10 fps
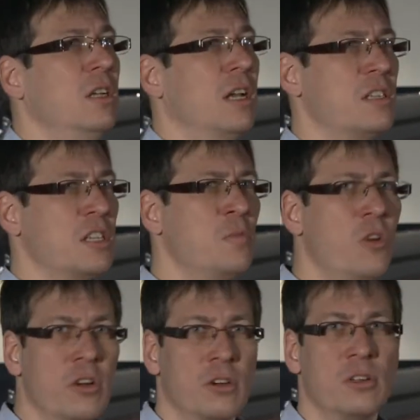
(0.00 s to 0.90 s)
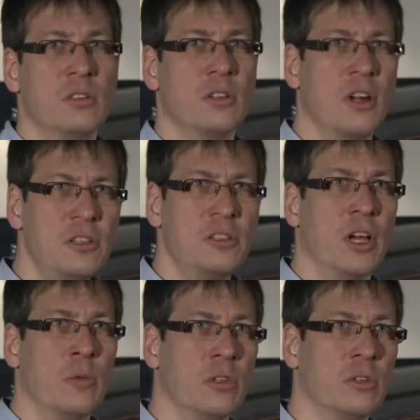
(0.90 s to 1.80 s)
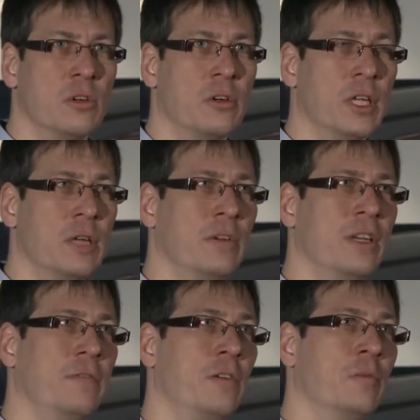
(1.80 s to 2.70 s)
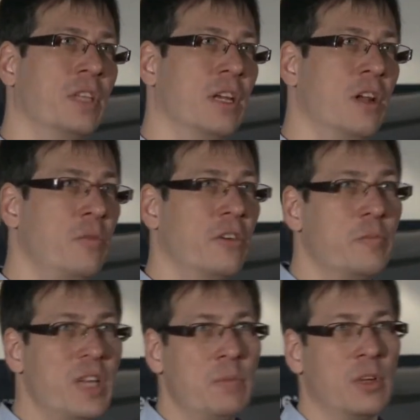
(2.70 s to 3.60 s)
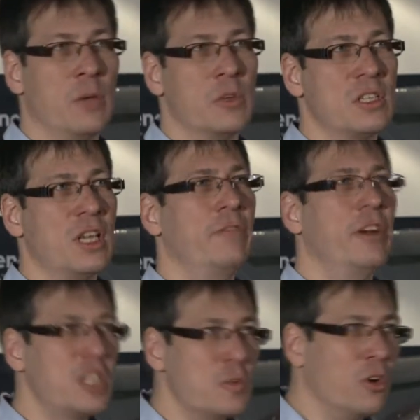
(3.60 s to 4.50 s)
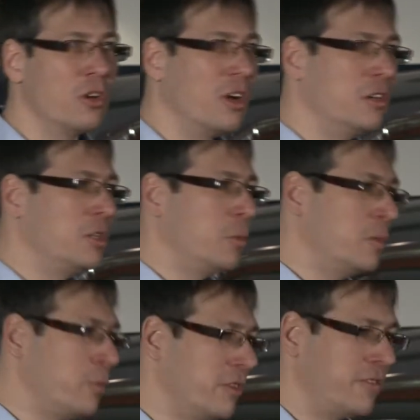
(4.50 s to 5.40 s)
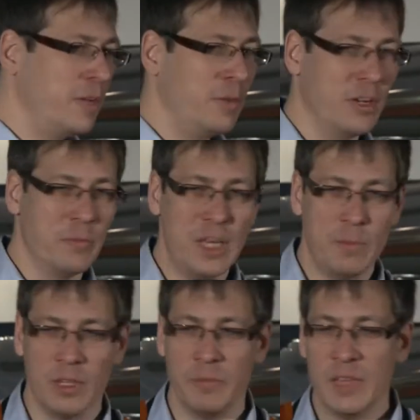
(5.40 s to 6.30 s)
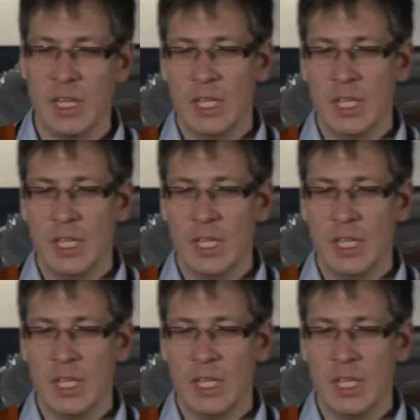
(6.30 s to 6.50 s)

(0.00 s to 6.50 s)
as a small country, or even from the number of people, I would say very small country, 1.3 million people,